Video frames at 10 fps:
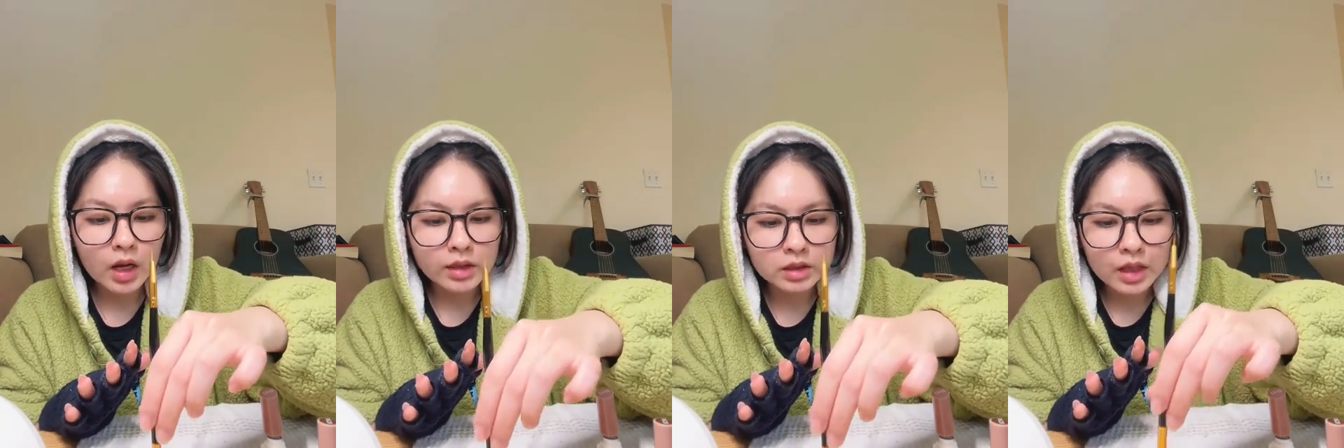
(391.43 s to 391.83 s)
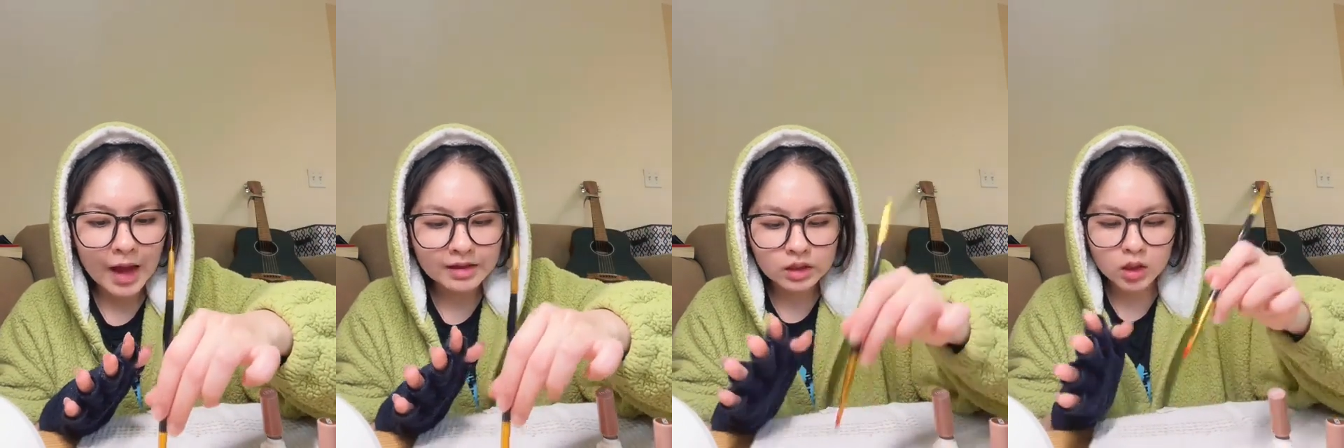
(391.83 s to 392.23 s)

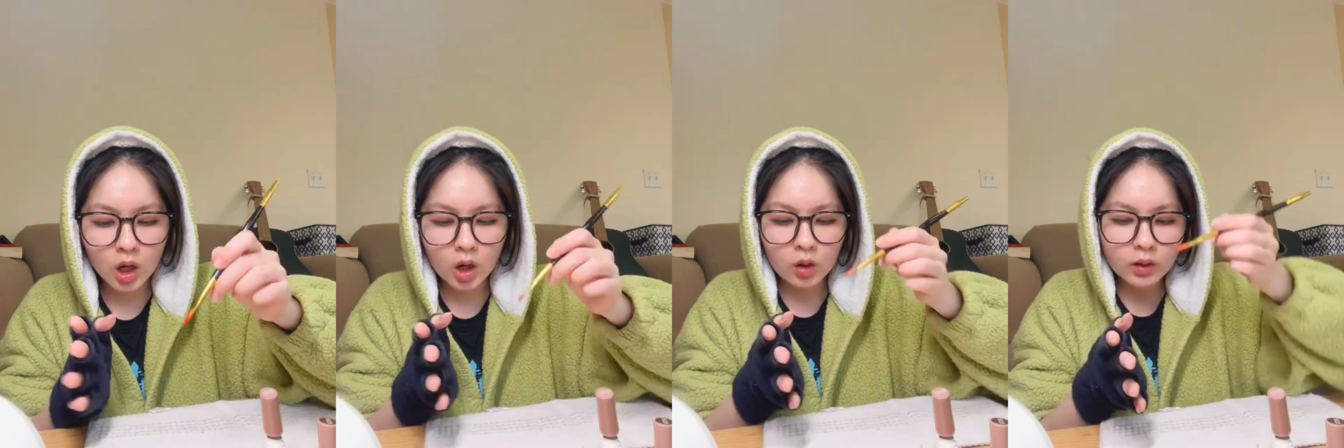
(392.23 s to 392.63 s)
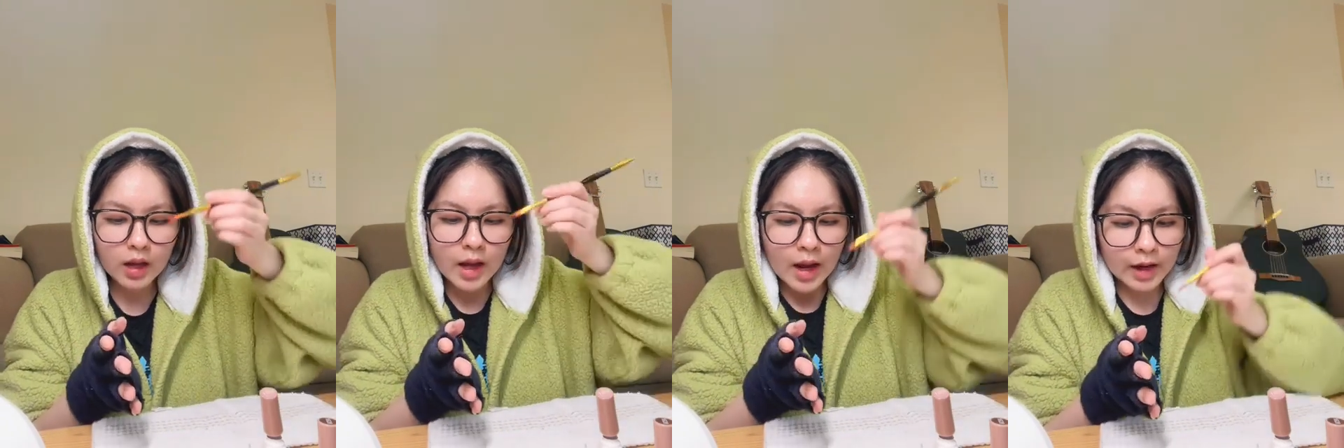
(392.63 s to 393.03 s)
acetone,
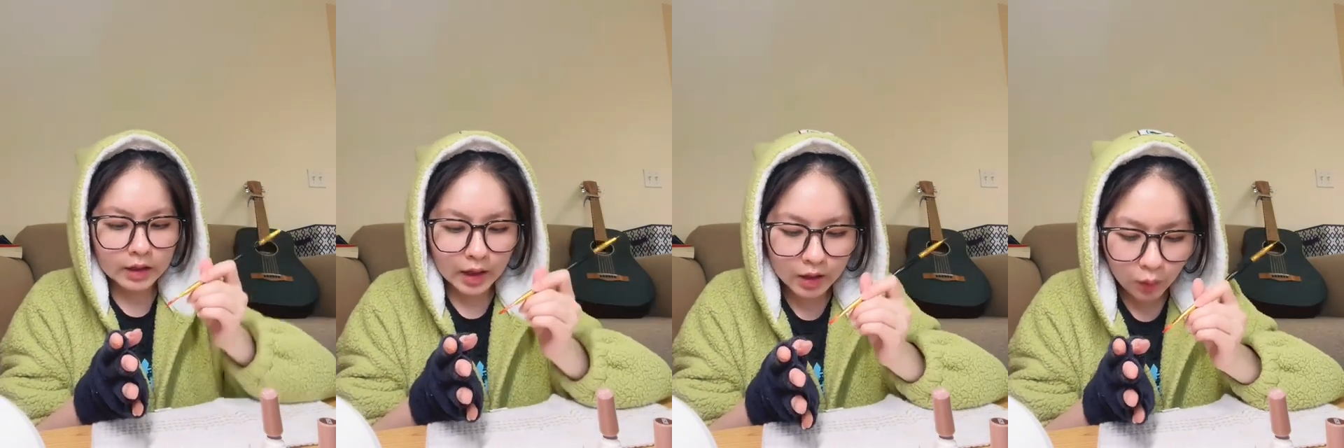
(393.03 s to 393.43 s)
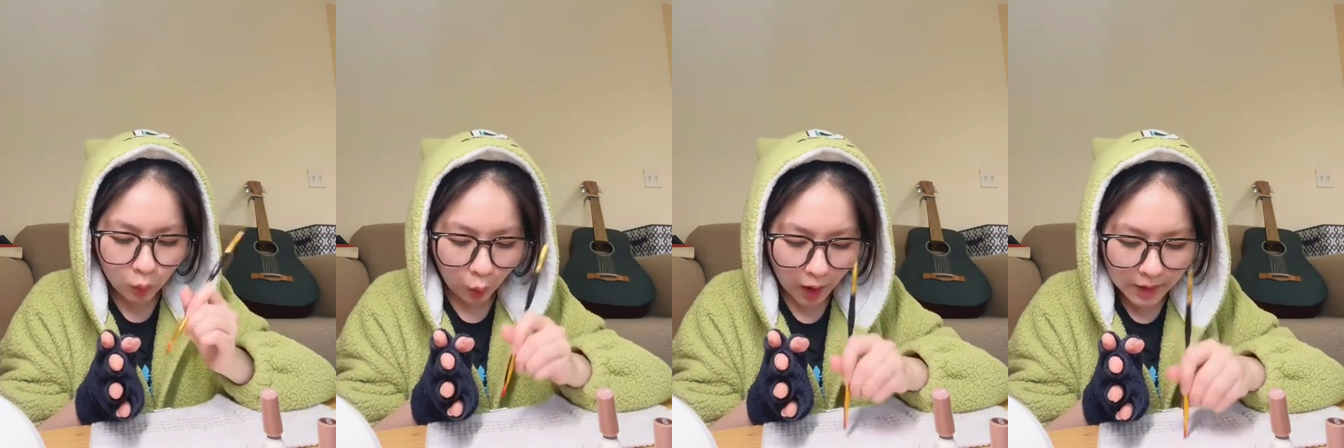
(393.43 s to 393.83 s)
and kind of
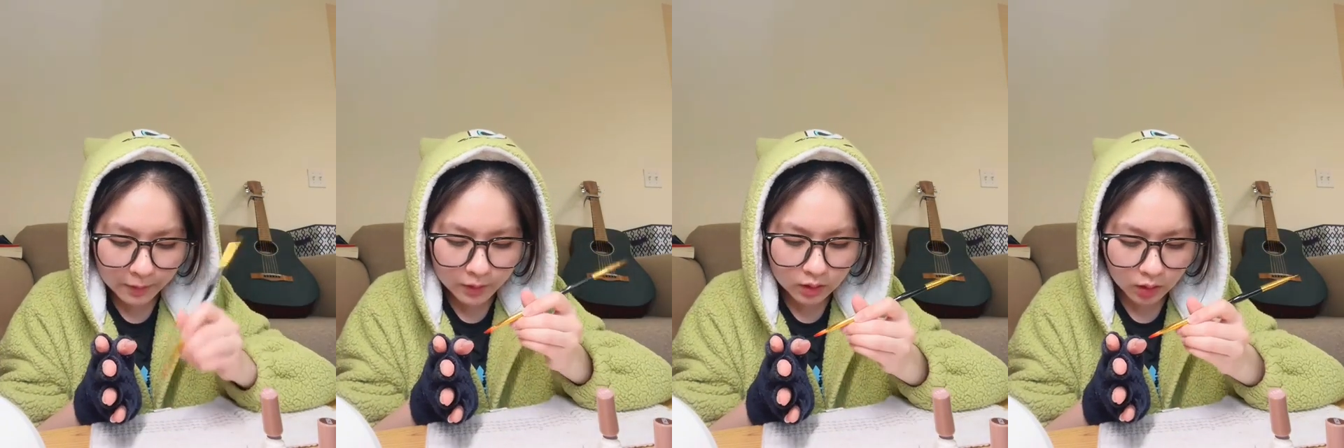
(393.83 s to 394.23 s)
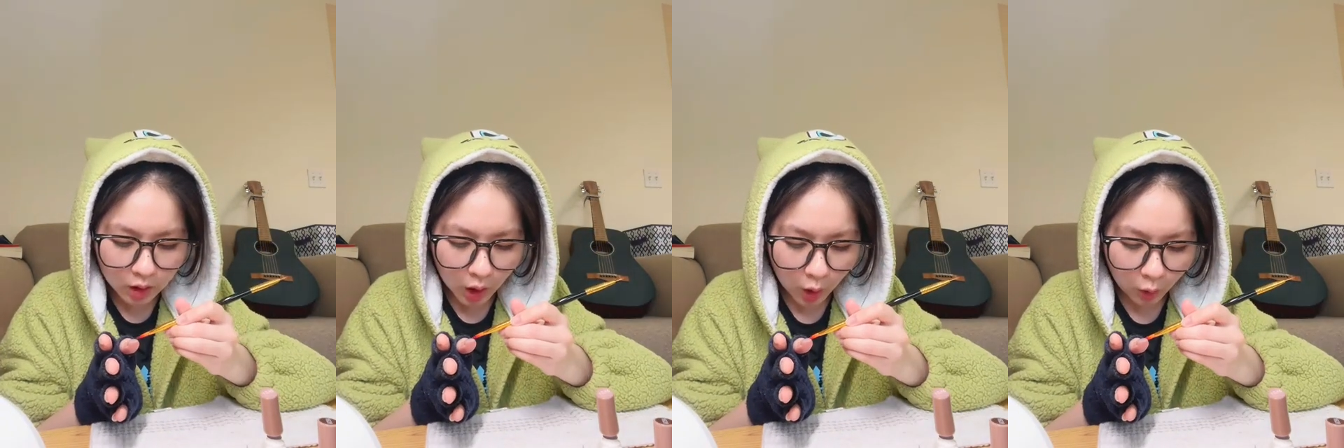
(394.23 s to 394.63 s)
wipe the
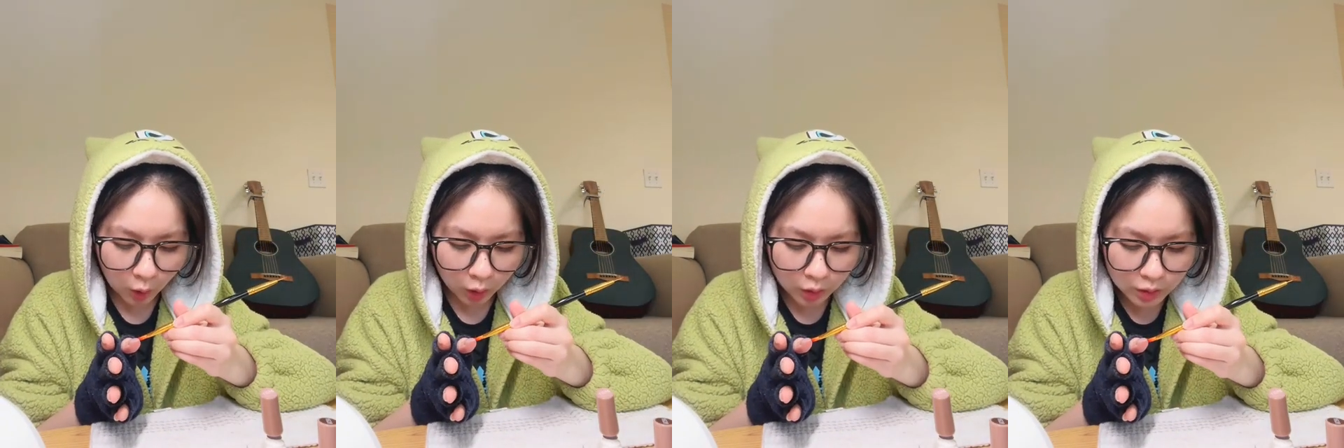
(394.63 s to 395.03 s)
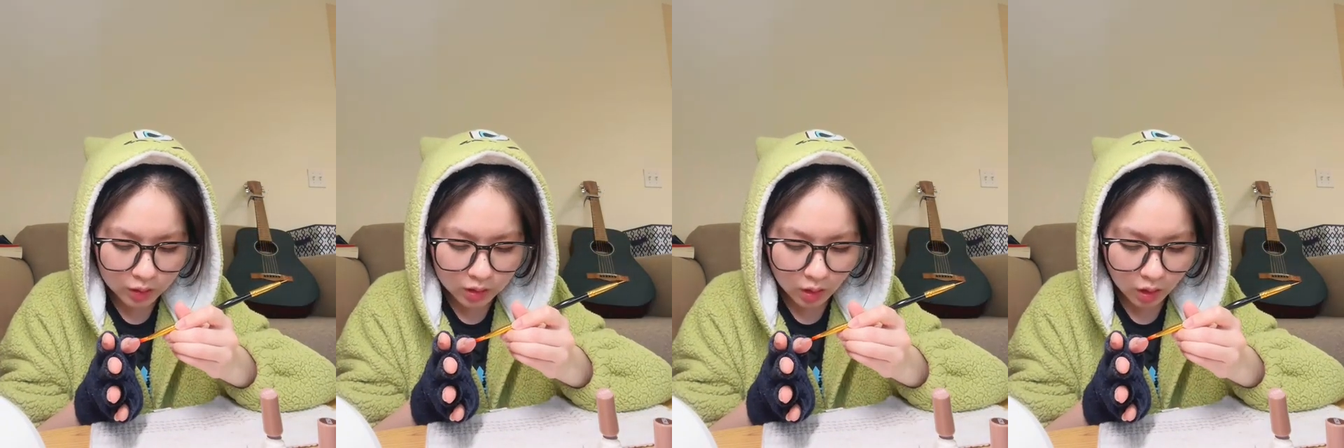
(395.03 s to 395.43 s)

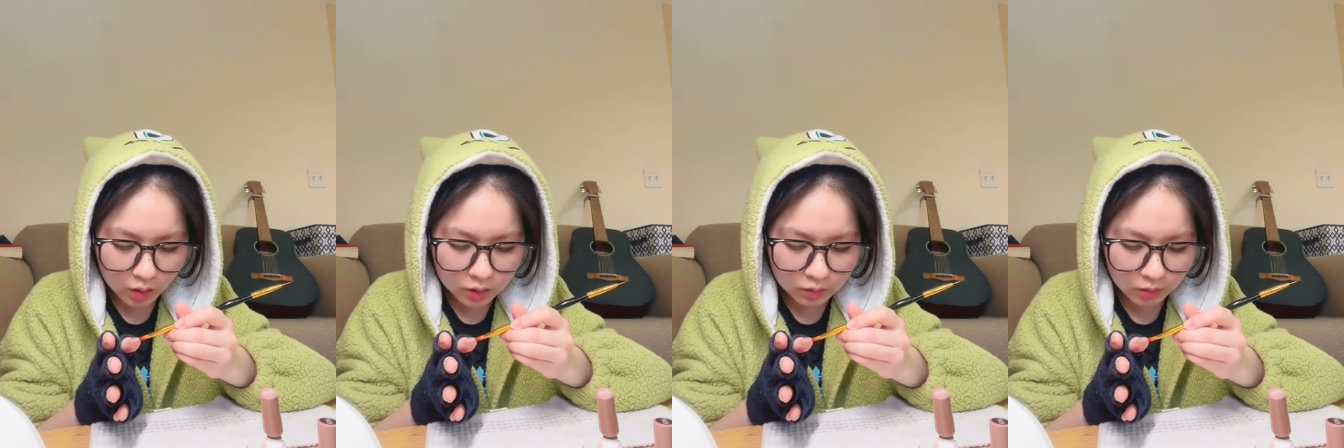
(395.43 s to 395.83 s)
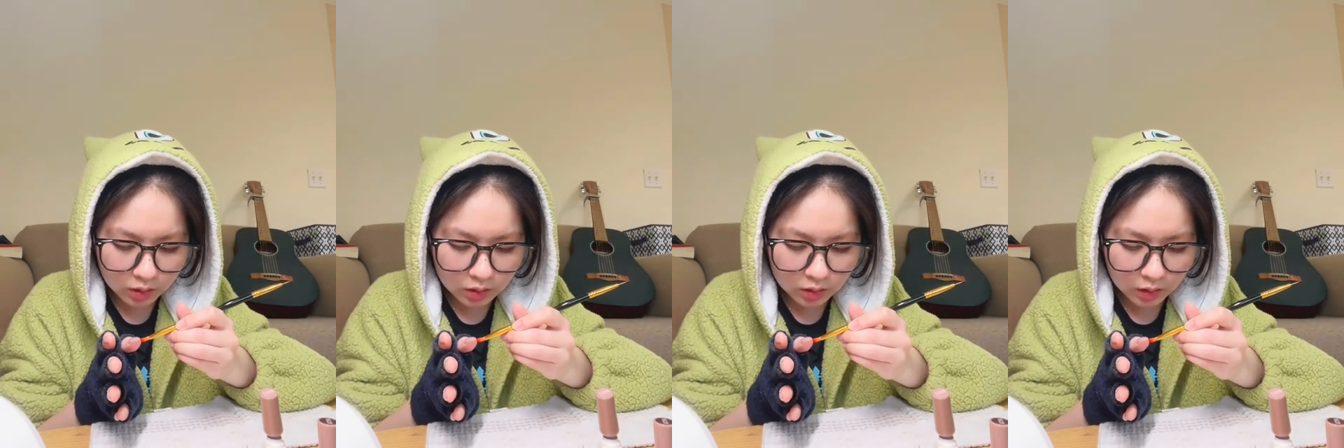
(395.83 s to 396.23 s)
corners to make
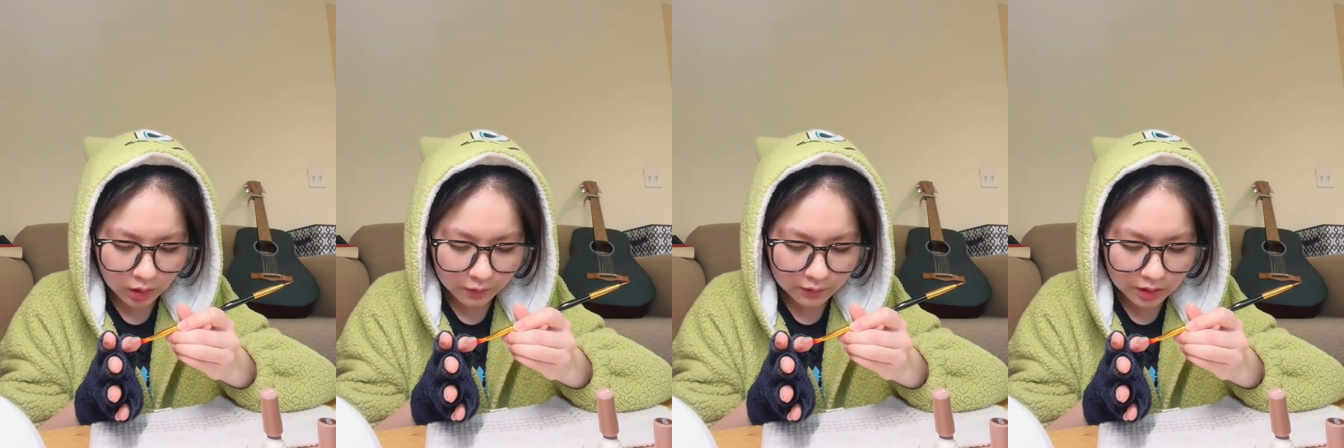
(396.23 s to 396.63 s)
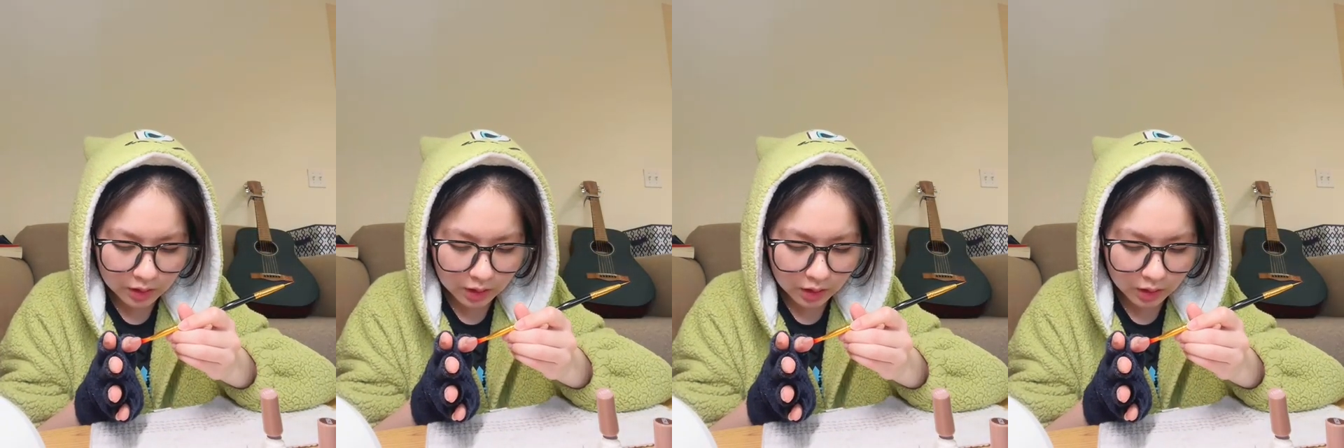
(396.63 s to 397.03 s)
sure that
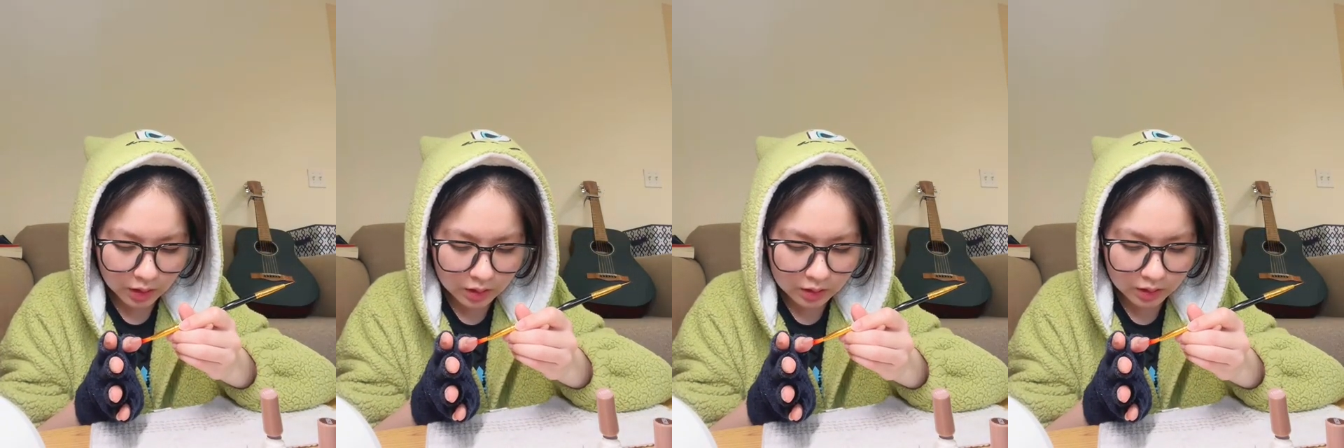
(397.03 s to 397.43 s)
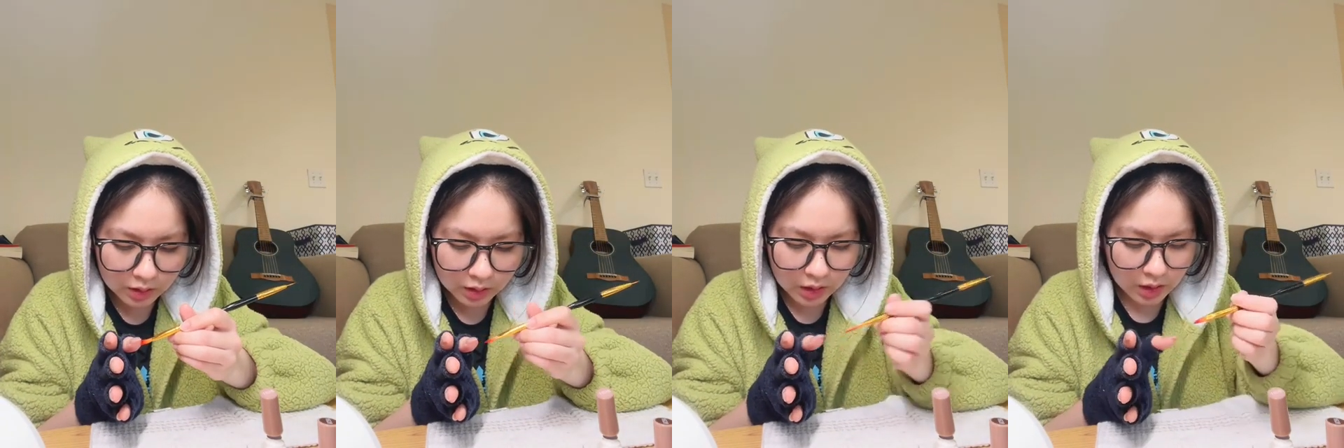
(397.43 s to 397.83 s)
everything is
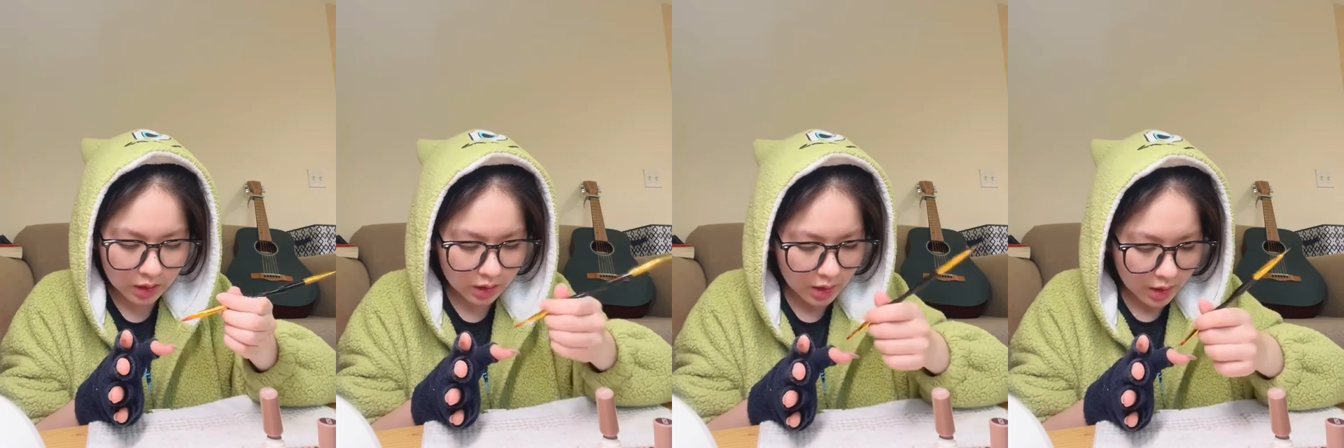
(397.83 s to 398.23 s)
clean,